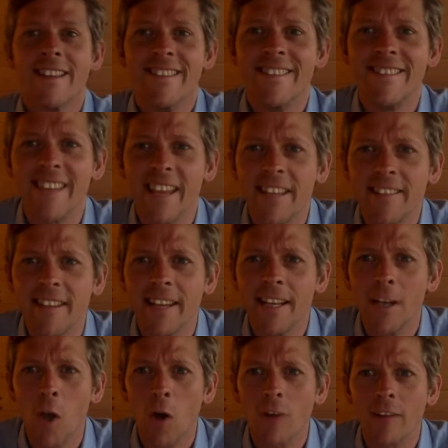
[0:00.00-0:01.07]
DT
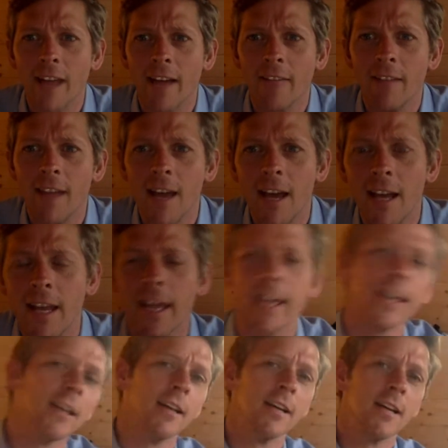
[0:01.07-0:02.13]
Lockdown Learning,
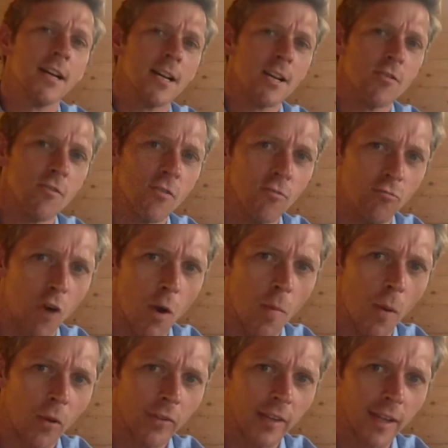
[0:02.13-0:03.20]

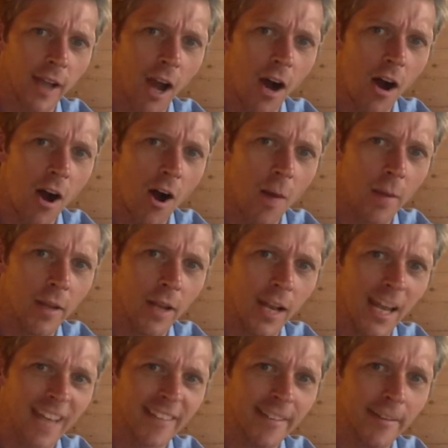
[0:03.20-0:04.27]
Robotic Arm
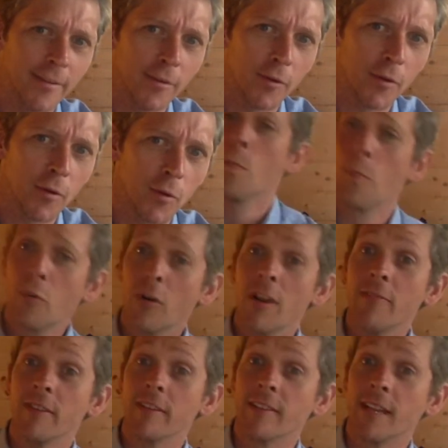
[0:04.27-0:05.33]
Lesson 2.
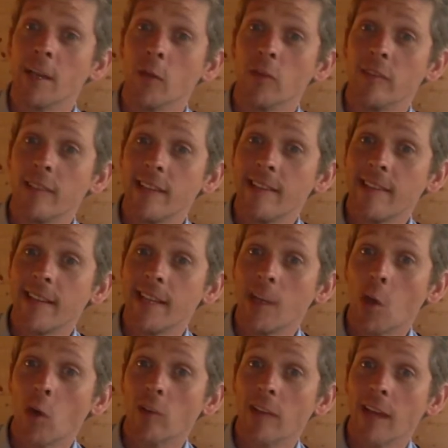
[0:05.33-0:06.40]
Previously on DT
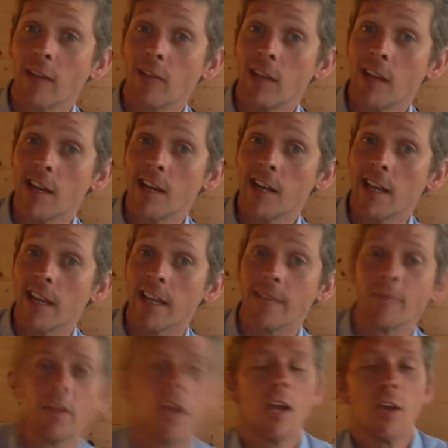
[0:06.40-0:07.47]
Lockdown Learning,
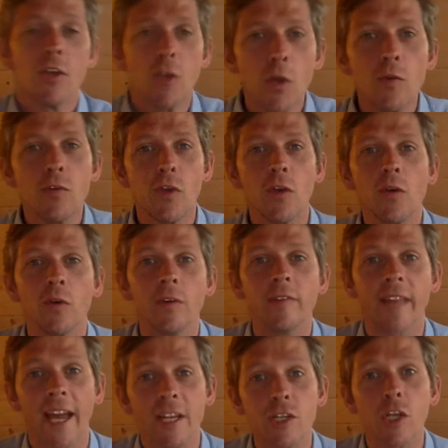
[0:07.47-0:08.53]
you used
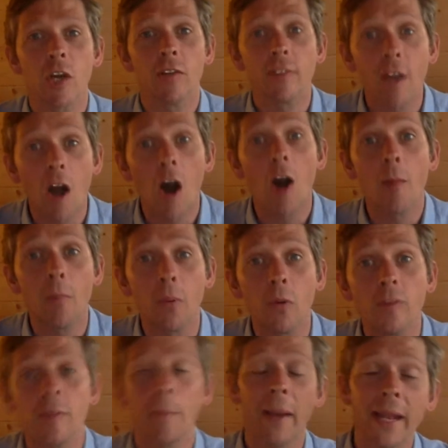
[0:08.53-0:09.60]
and chose cardboard
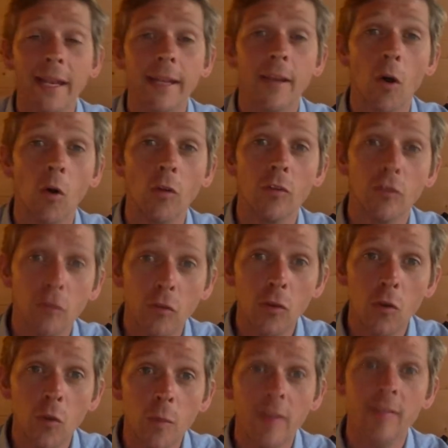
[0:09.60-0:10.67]
dependent on
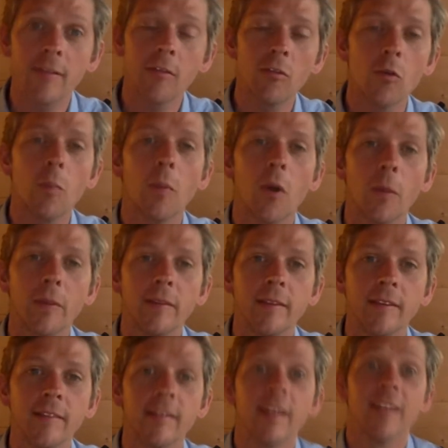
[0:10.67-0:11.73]
two material
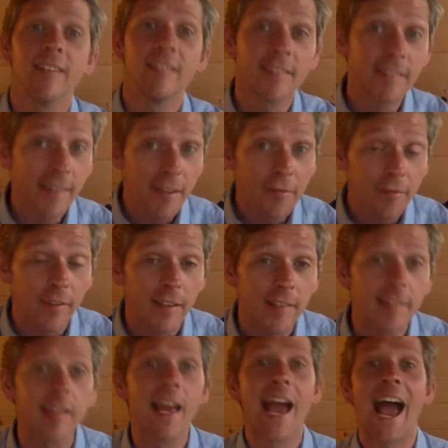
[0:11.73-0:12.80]
properties, stiffness
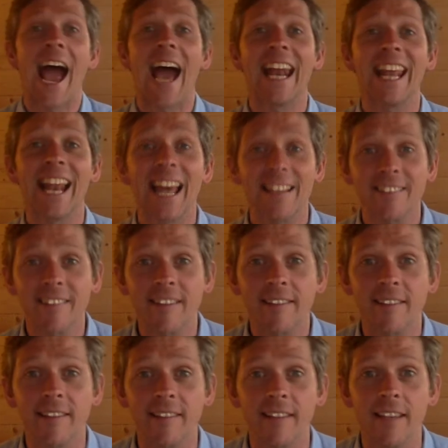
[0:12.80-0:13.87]
and
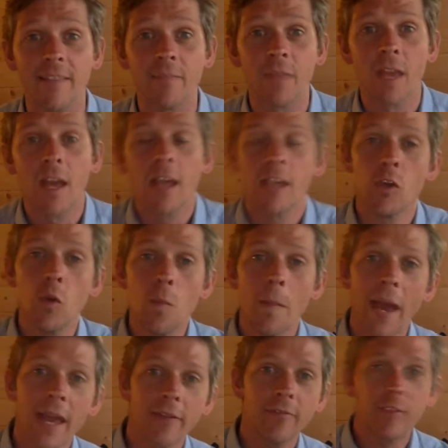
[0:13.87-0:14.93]
elasticity. You
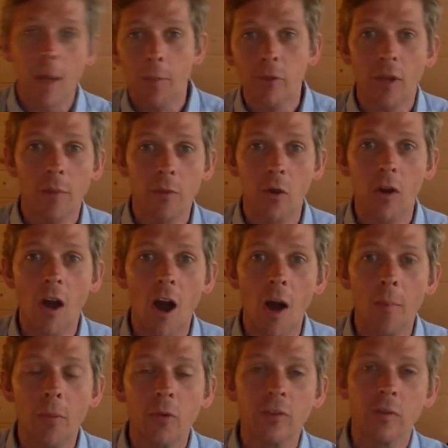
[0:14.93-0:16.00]
may have doubled up your
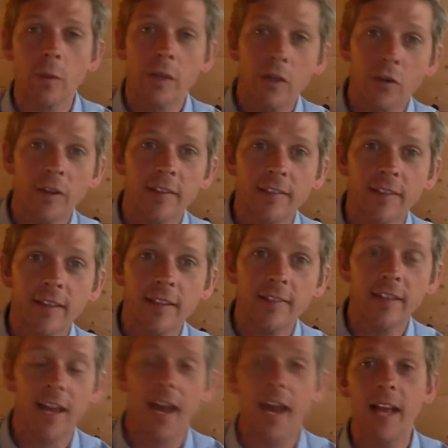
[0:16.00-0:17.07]
cardboard to increase these
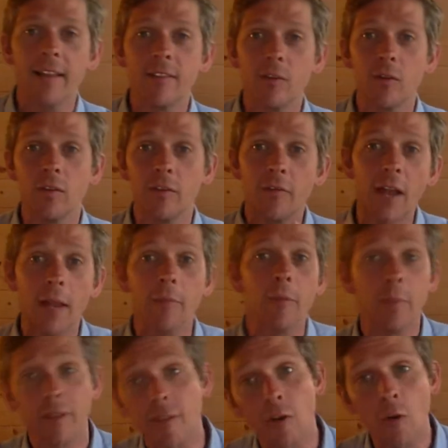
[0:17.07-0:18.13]
and to develop the
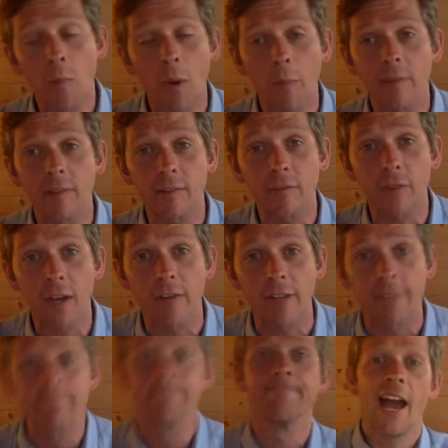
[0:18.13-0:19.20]
material properties further.
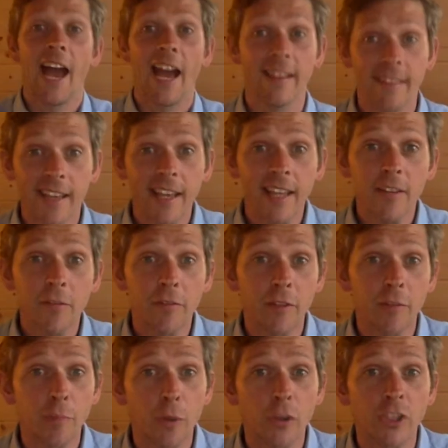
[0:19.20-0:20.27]
At the end of this
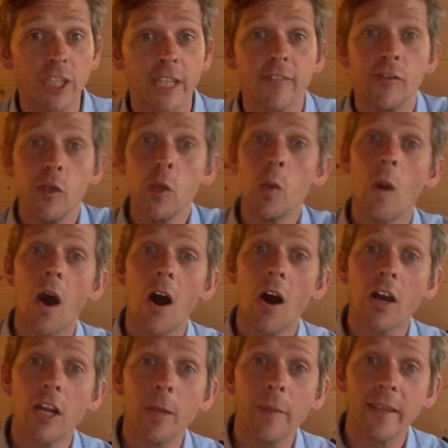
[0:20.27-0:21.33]
project, you are
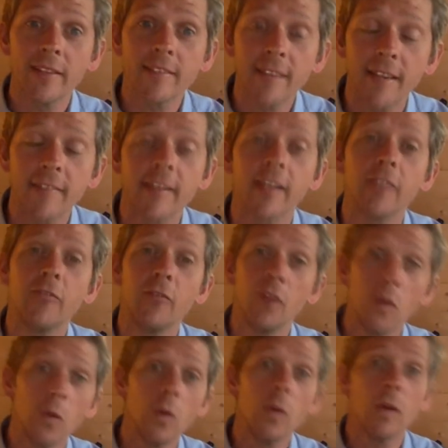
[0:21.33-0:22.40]
going to be assessed
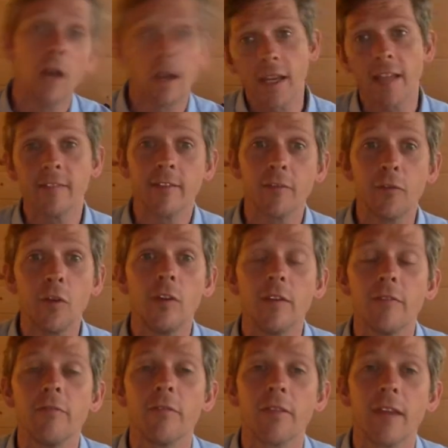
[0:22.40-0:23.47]
against a few
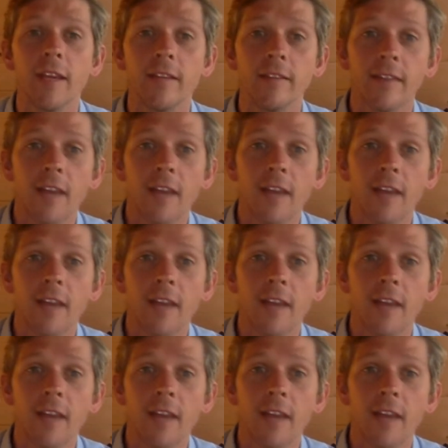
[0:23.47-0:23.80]
different things.